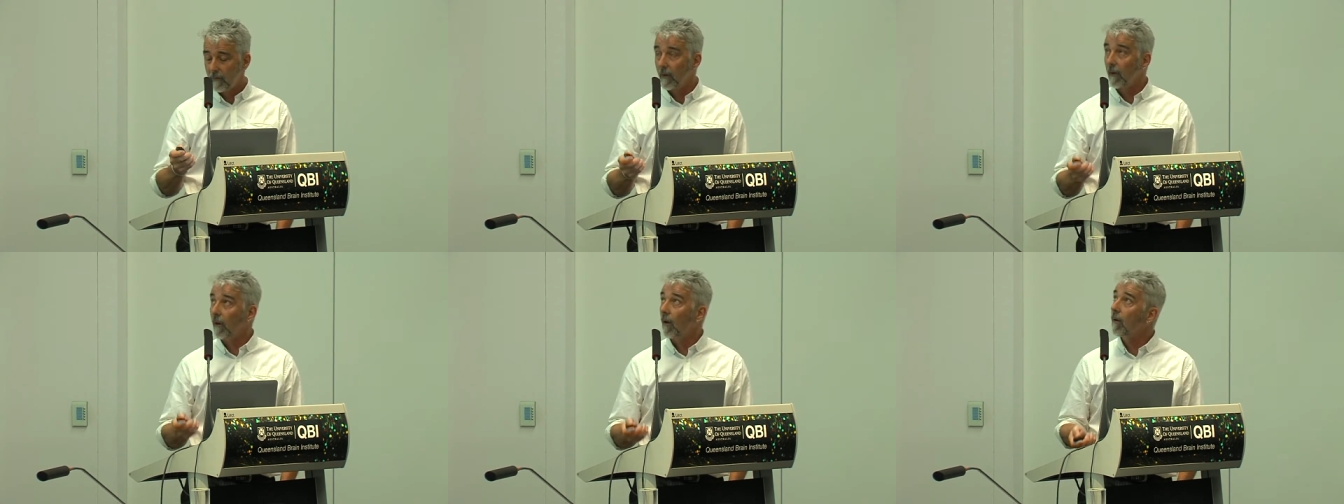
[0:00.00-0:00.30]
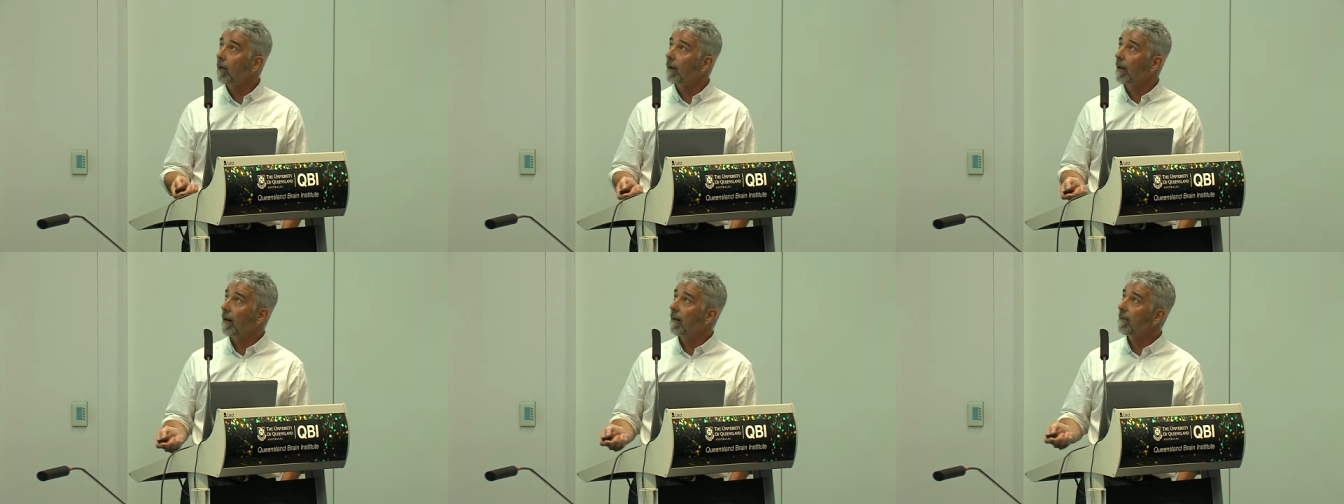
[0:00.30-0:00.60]
for
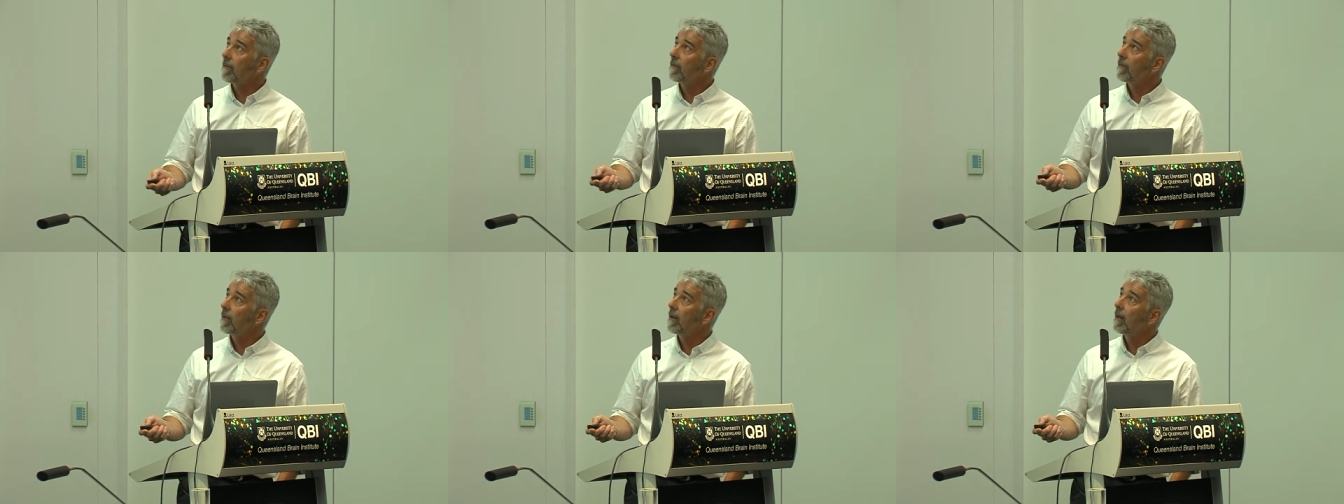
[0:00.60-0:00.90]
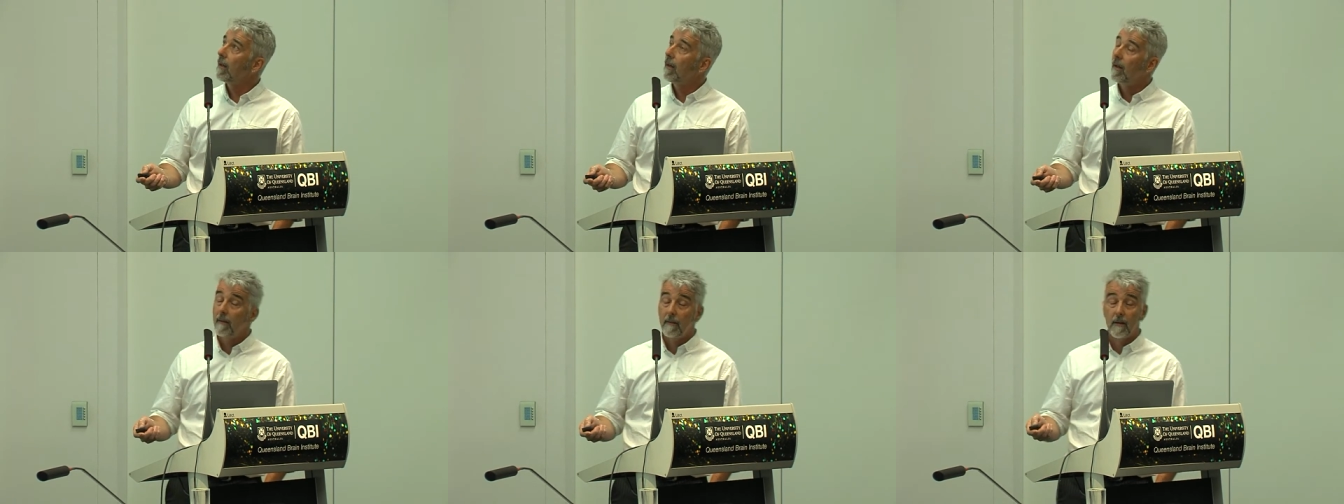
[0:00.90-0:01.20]
long enough
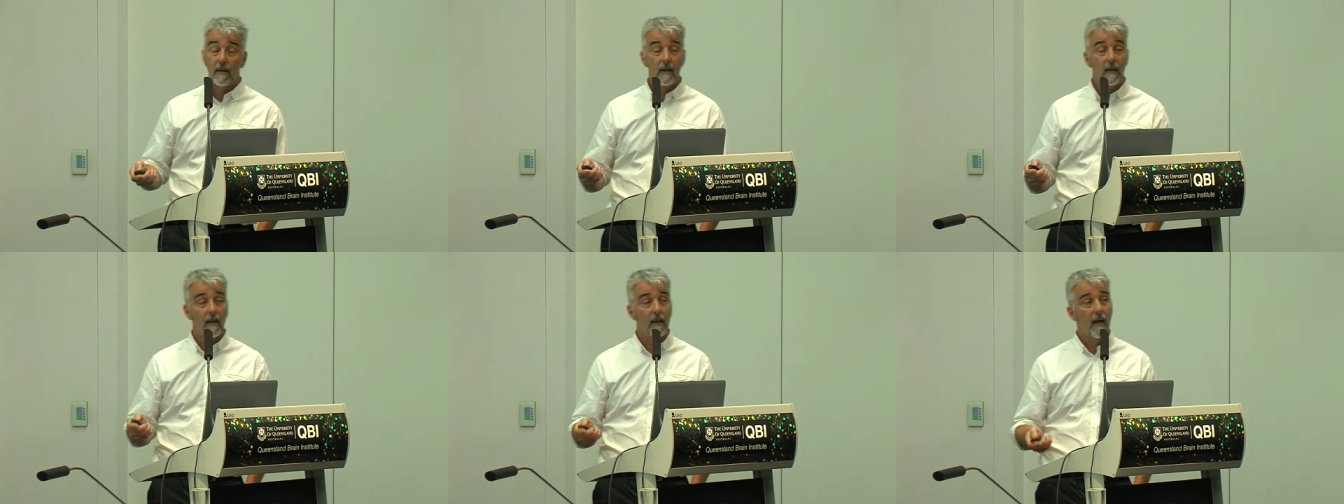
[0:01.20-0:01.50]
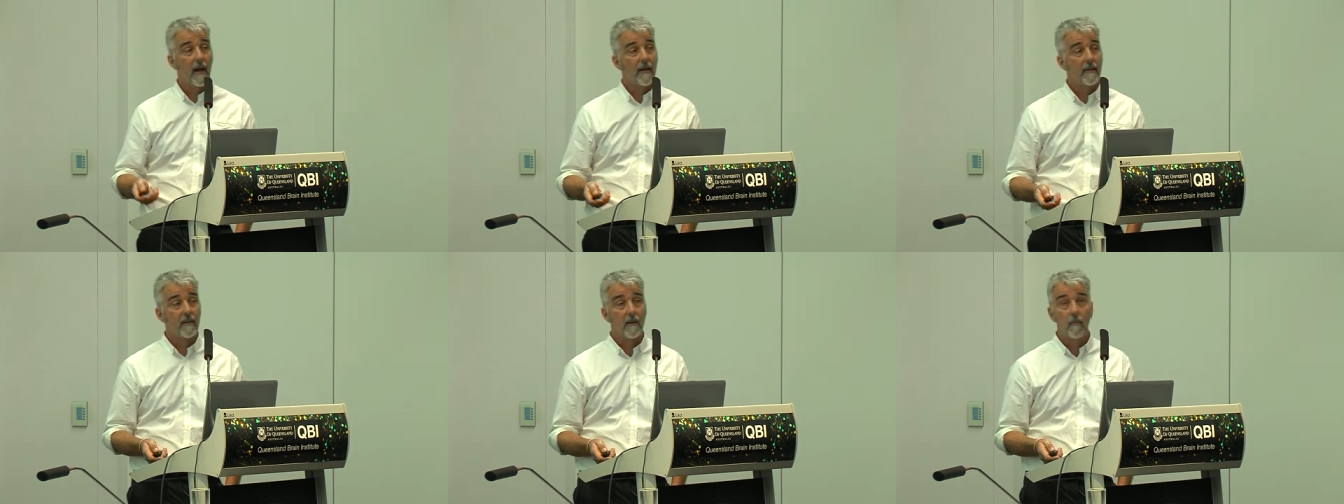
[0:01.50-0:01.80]
that you can
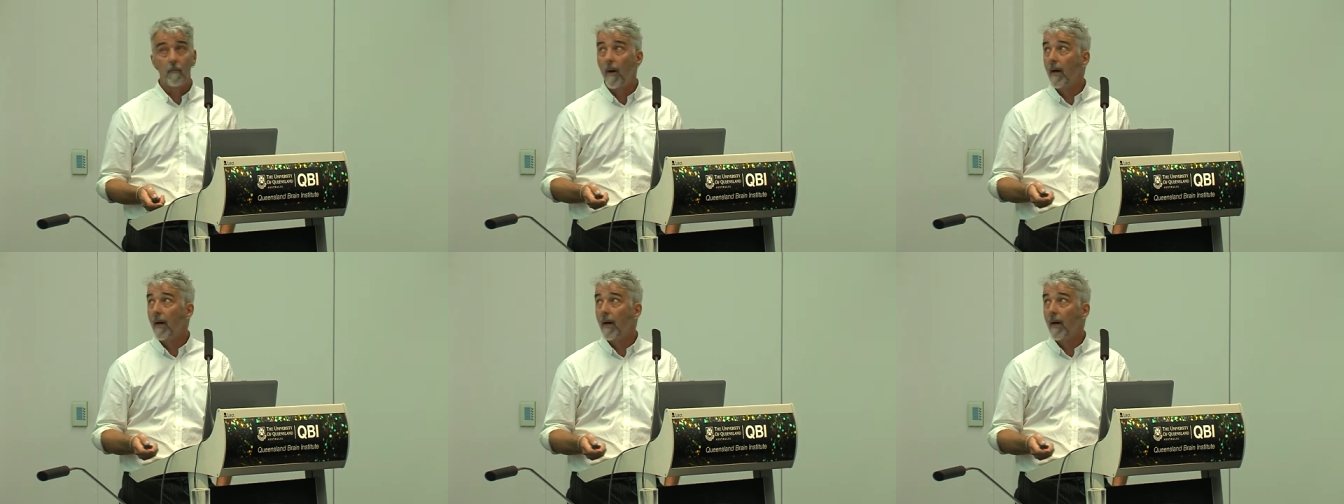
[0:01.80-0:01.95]
actually